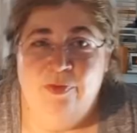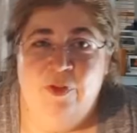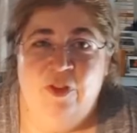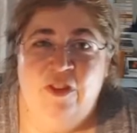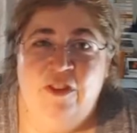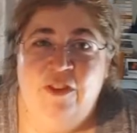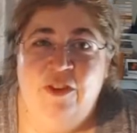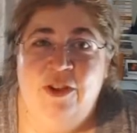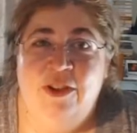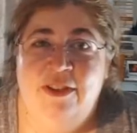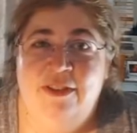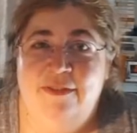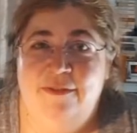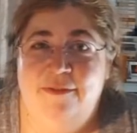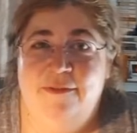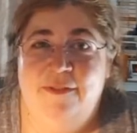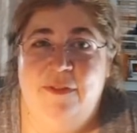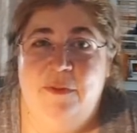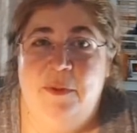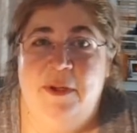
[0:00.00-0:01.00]
Just couldn't
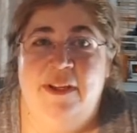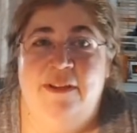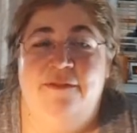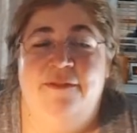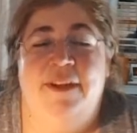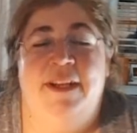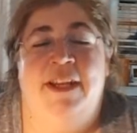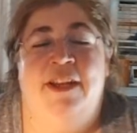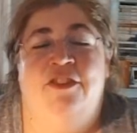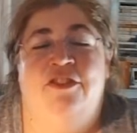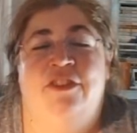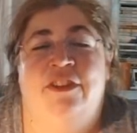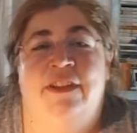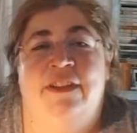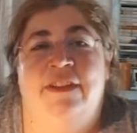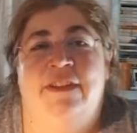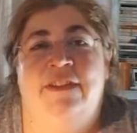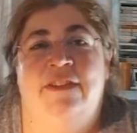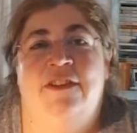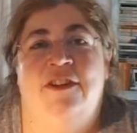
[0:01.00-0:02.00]
swing it
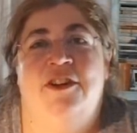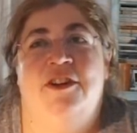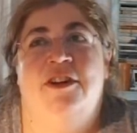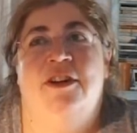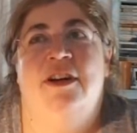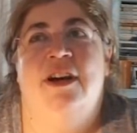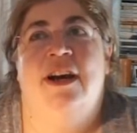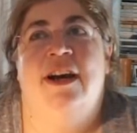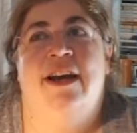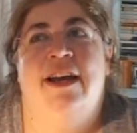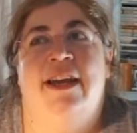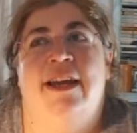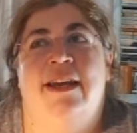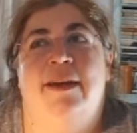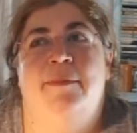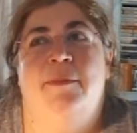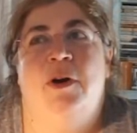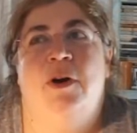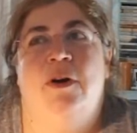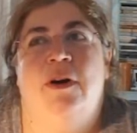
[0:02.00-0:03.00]
financially this year.
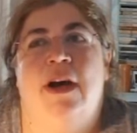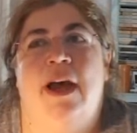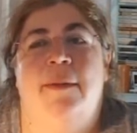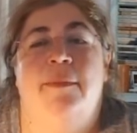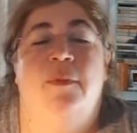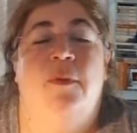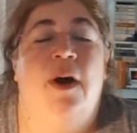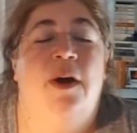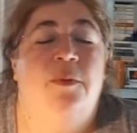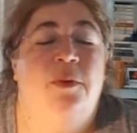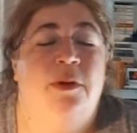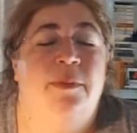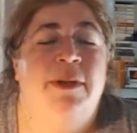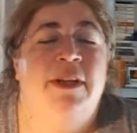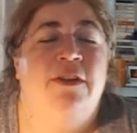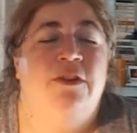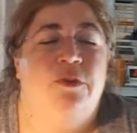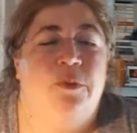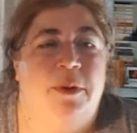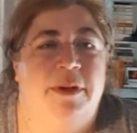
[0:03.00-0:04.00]
I will
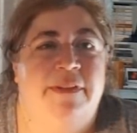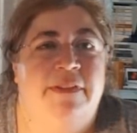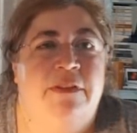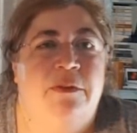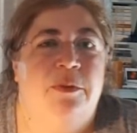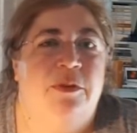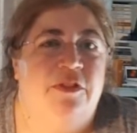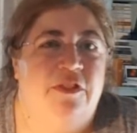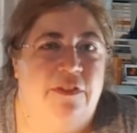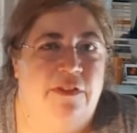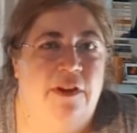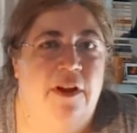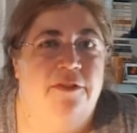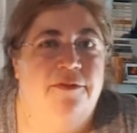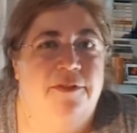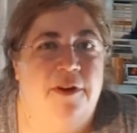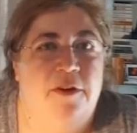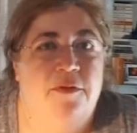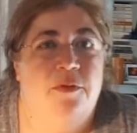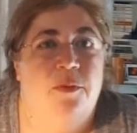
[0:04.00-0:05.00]
be at Twist, which is
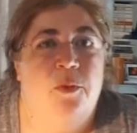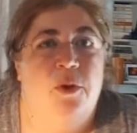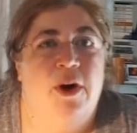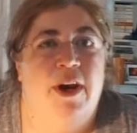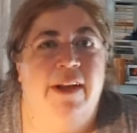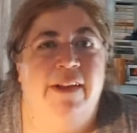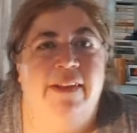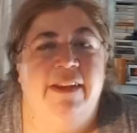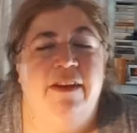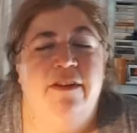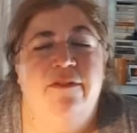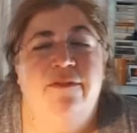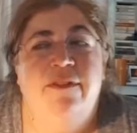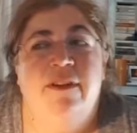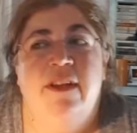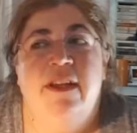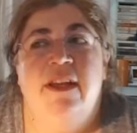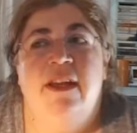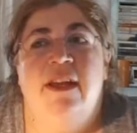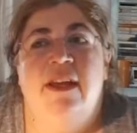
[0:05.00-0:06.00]
not far from where I live.
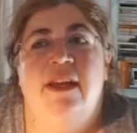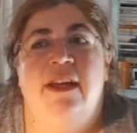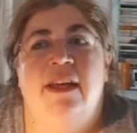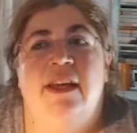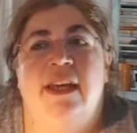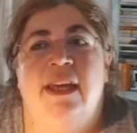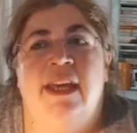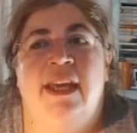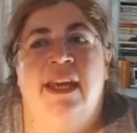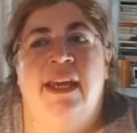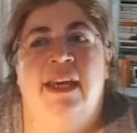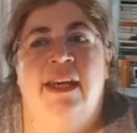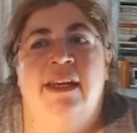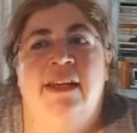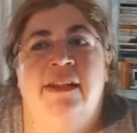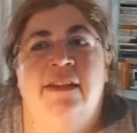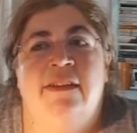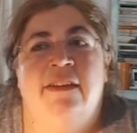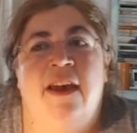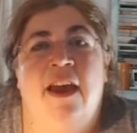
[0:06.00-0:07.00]

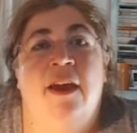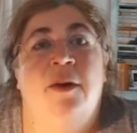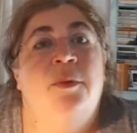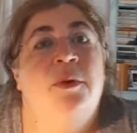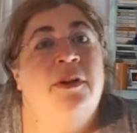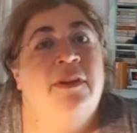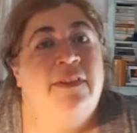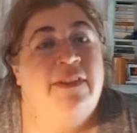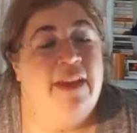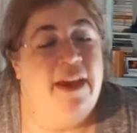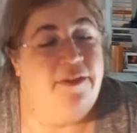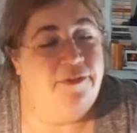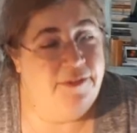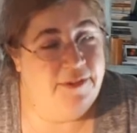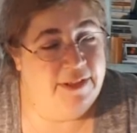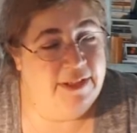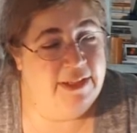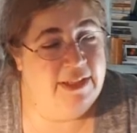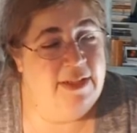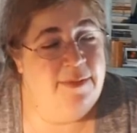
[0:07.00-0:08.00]
And I will
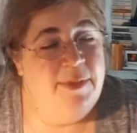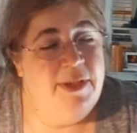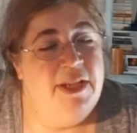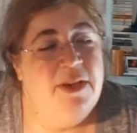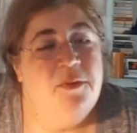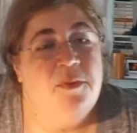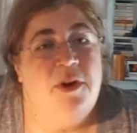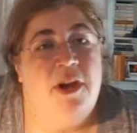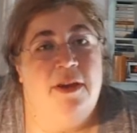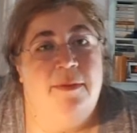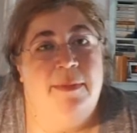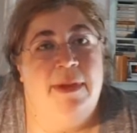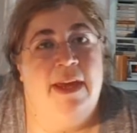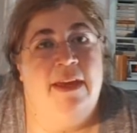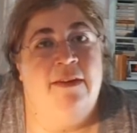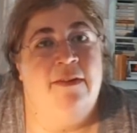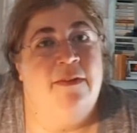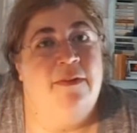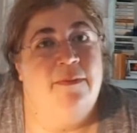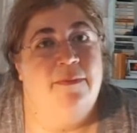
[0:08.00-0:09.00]
definitely be at
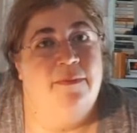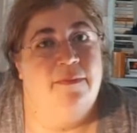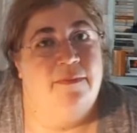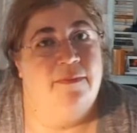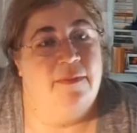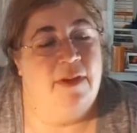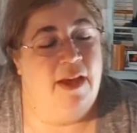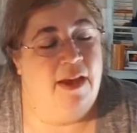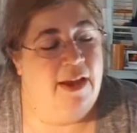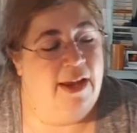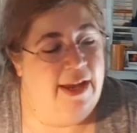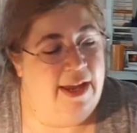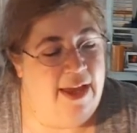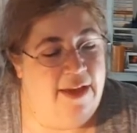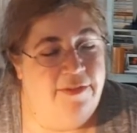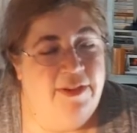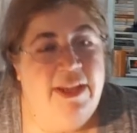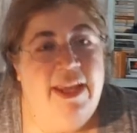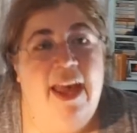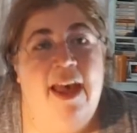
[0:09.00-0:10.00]
Rhinebeck. I
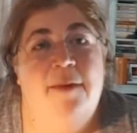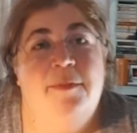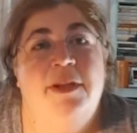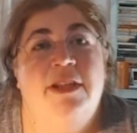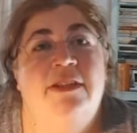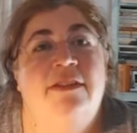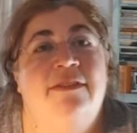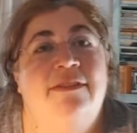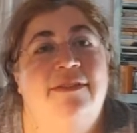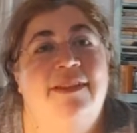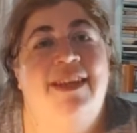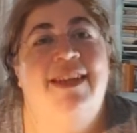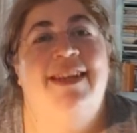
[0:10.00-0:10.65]
have a cabin.